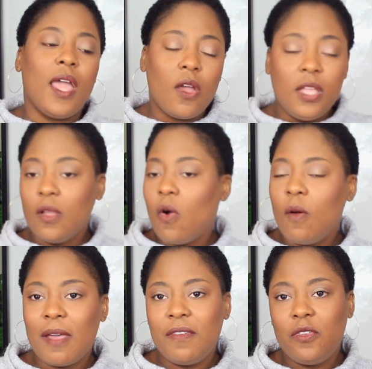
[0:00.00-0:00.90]
in all
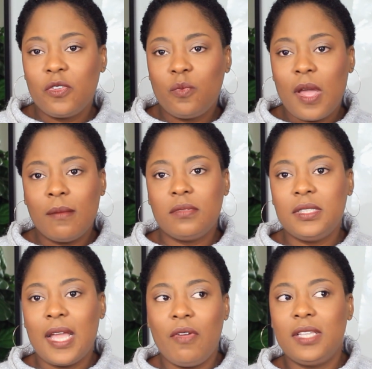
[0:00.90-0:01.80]
my videos where I'm
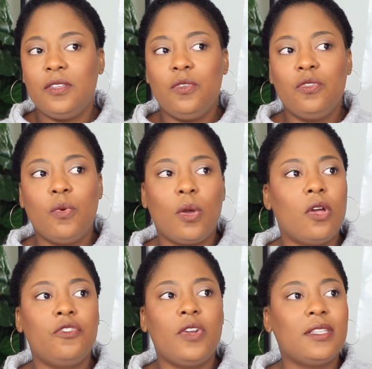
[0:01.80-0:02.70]
directing you to a
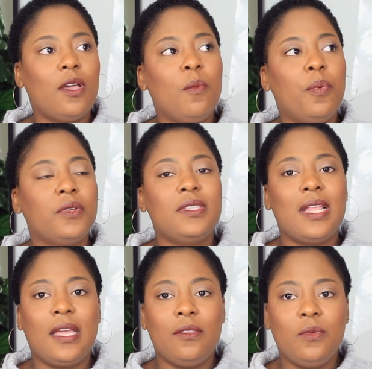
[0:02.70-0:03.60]
contractor or a person
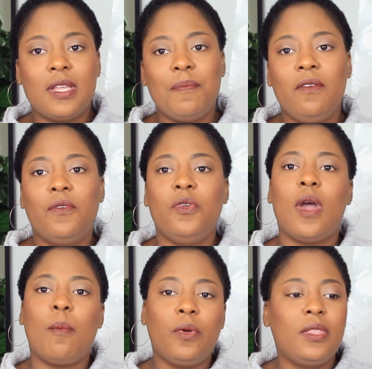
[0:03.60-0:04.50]
that can do something for you,
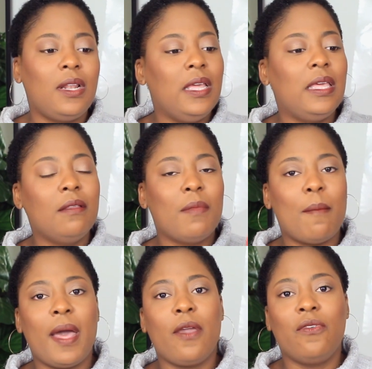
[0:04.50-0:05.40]
I'll put a link in my
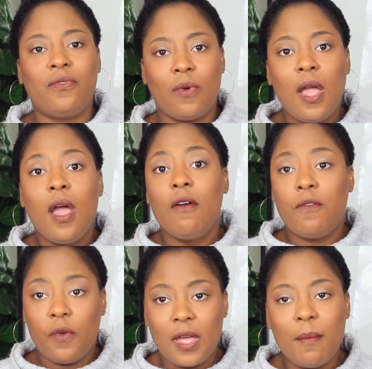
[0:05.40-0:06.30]
bio
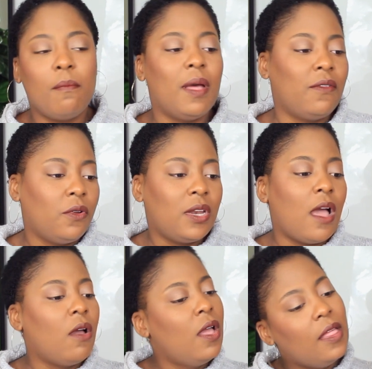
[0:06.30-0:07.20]
for them. But for
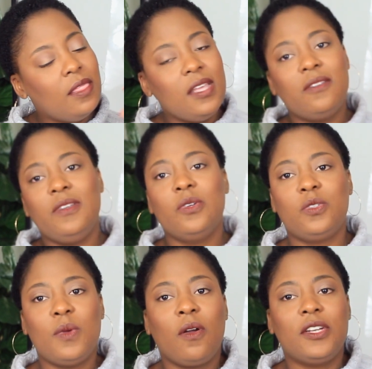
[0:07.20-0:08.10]
now, these
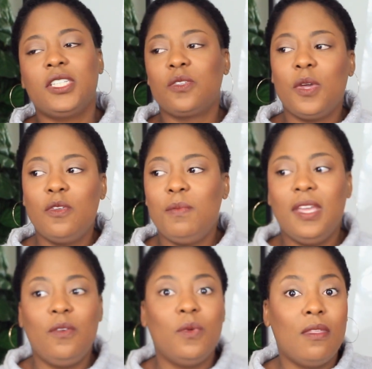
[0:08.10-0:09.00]
videos, we are just going to
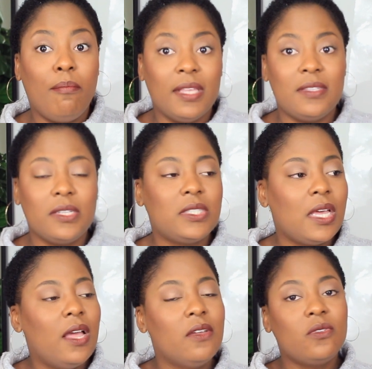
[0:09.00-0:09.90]
begin with the basics.
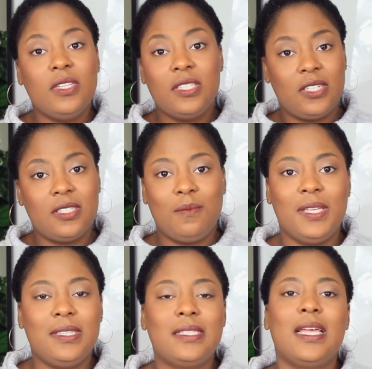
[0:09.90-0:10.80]
So these are just
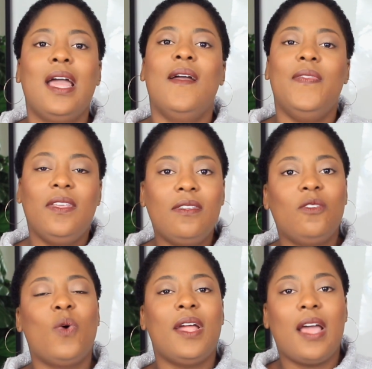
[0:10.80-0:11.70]
basics. This
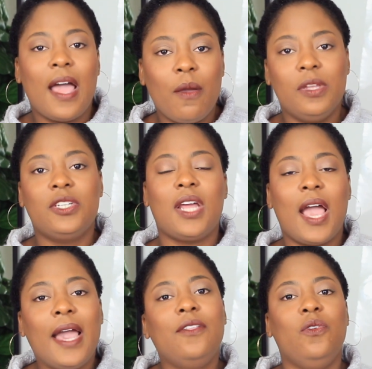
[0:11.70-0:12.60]
is what I wish
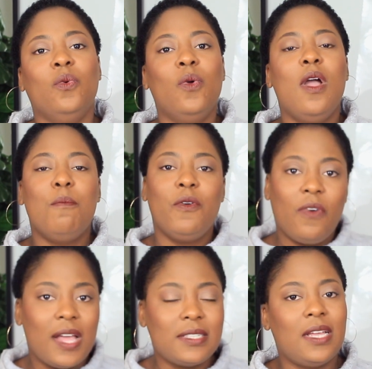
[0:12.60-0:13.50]
I knew
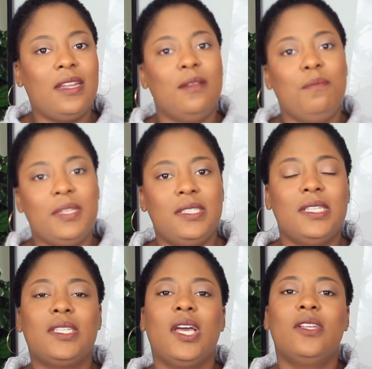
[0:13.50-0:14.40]
before I started a
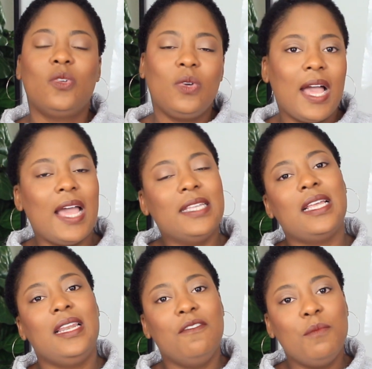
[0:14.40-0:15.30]
business. So
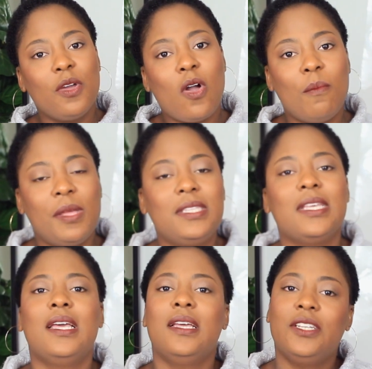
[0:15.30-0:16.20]
guys, leave me a comment,
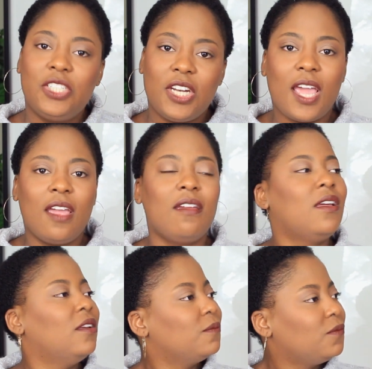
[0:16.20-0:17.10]
share,
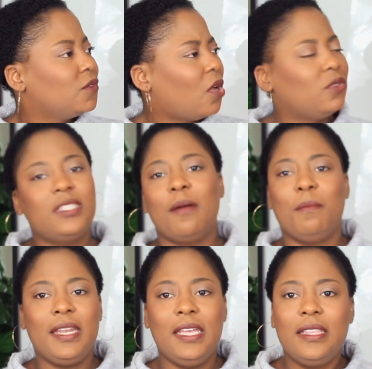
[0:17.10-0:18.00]
talk to
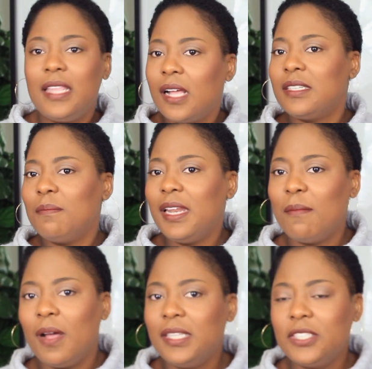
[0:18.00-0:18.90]
somebody, tell somebody
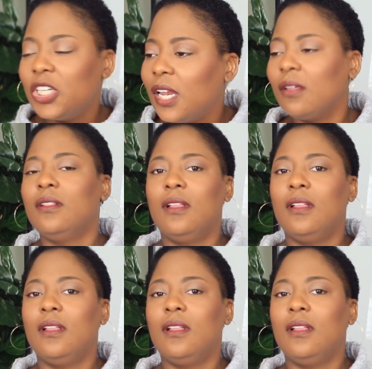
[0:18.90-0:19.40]
about this channel,